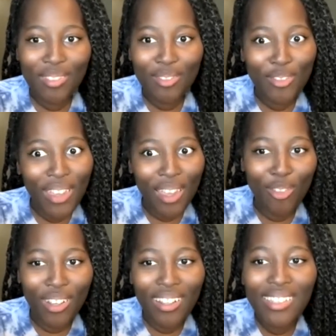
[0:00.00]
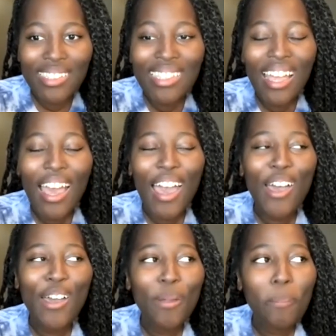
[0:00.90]
forever.
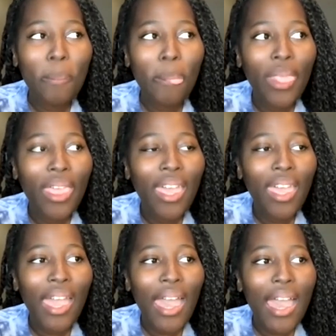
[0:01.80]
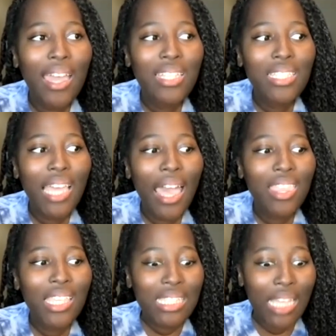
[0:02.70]
And at
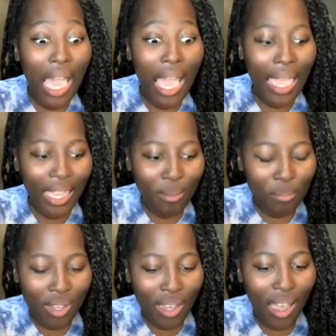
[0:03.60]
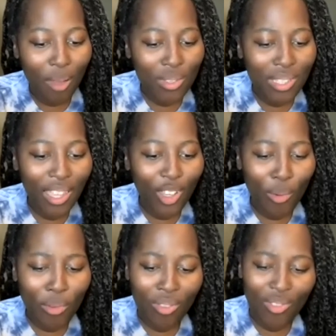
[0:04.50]
the time, I was like
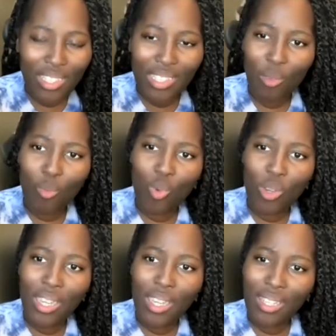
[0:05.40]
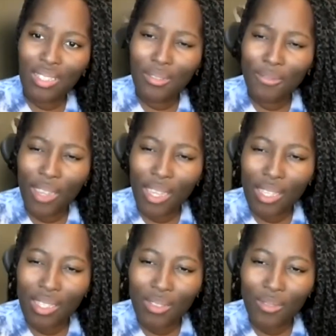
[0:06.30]
going through this like weird
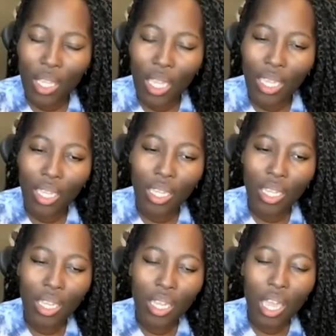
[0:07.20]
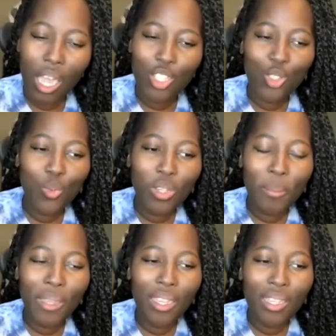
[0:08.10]
phase of like, I just want to
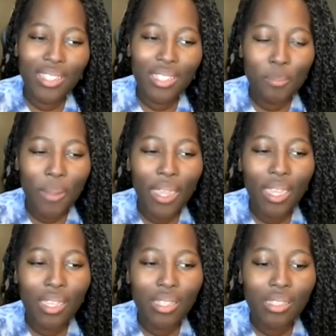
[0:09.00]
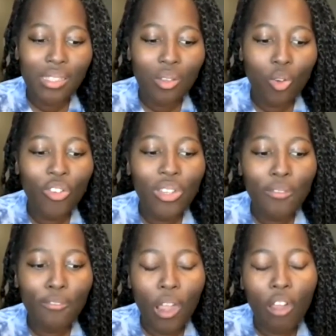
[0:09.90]
be in a space or an
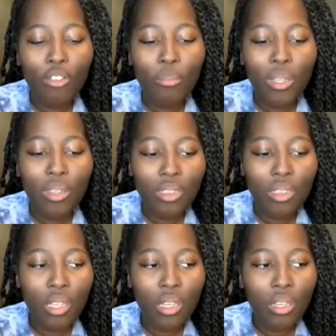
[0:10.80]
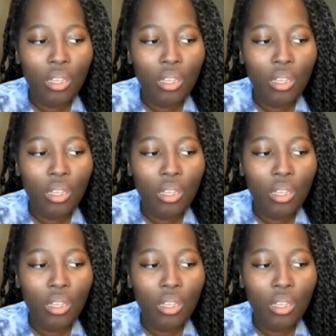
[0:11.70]
environment that